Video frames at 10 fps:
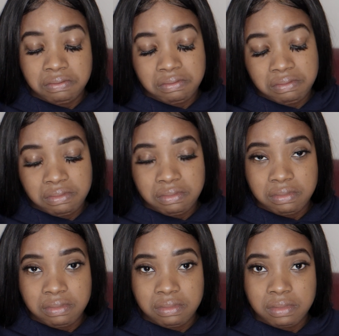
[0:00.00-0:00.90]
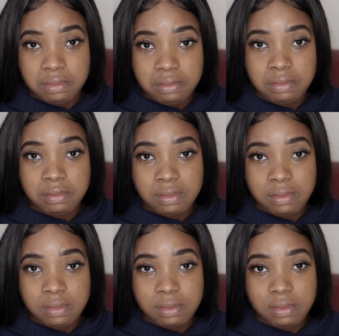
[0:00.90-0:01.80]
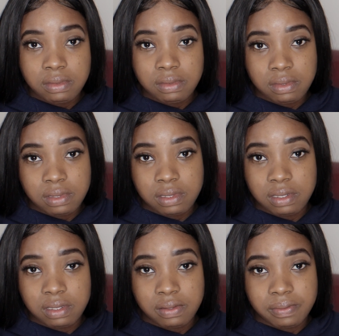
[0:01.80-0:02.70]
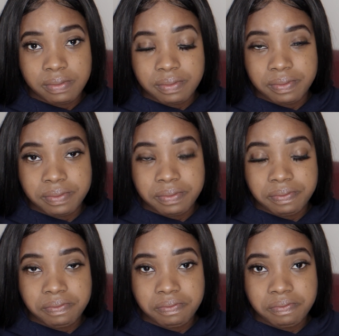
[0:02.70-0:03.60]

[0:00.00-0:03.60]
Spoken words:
Nobody speaks.